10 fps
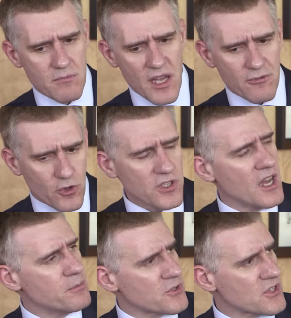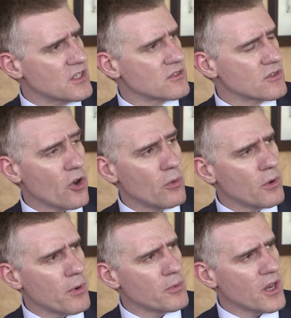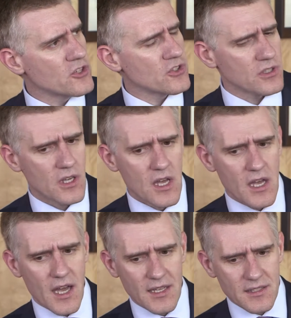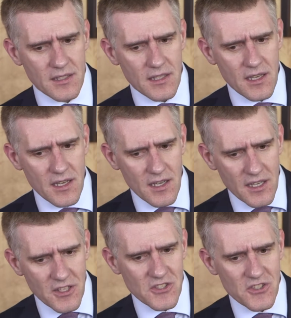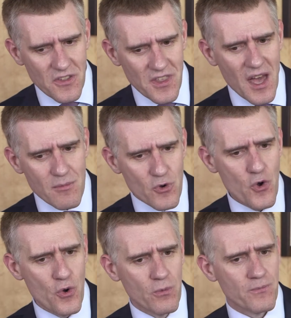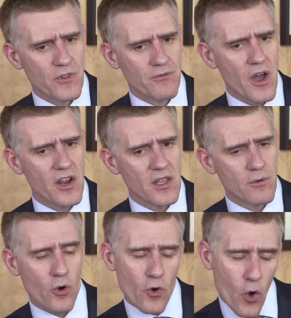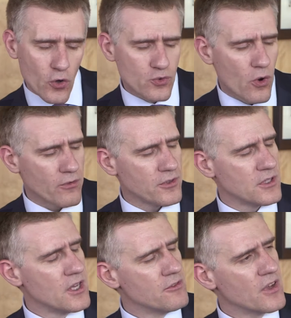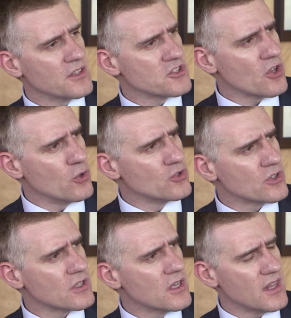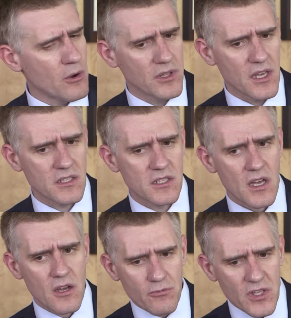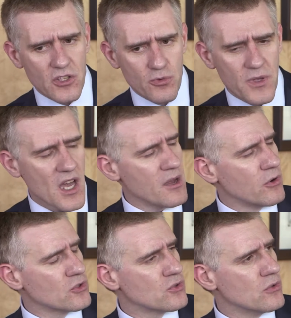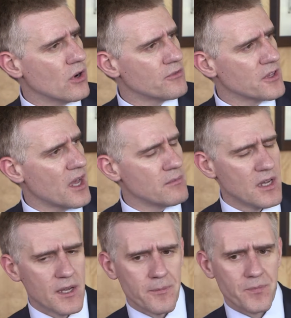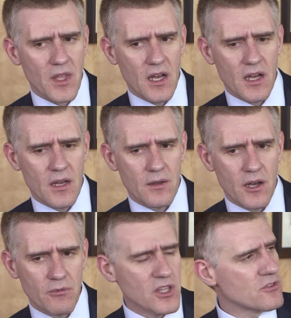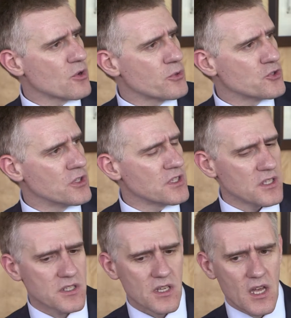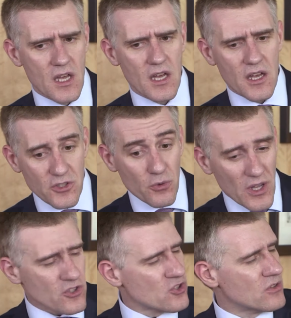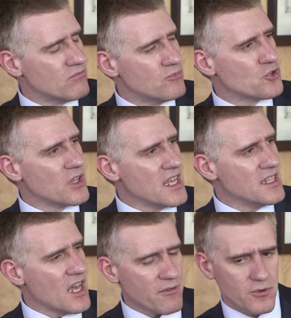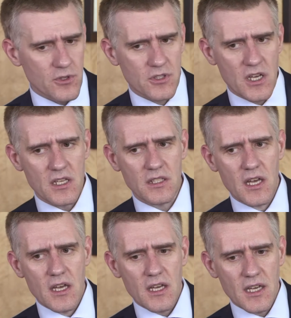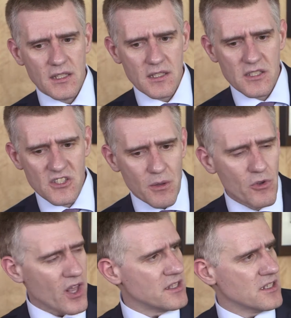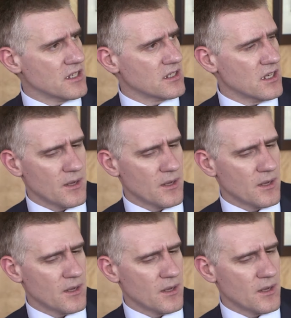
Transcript: make 48% of the global population. And it is them who all too often feel disillusioned nowadays. We need to be able to offer them windows of opportunities. UN should lead the effort in stimulating